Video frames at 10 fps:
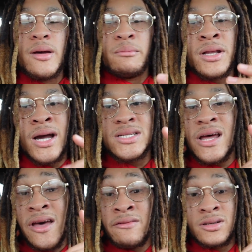But like I said,
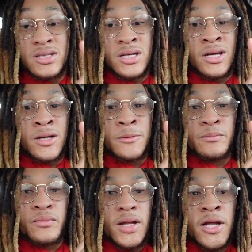I haven't seen
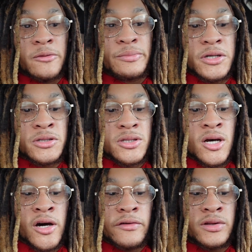any pictures
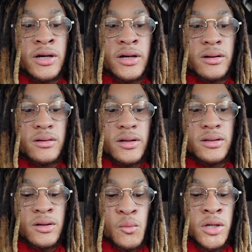of the
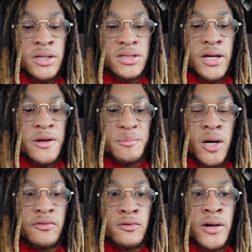one that said
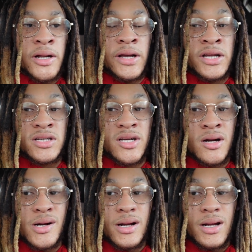perforated
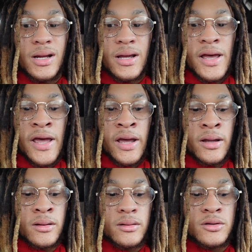insert
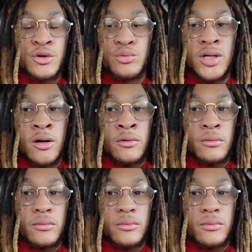and two-tone.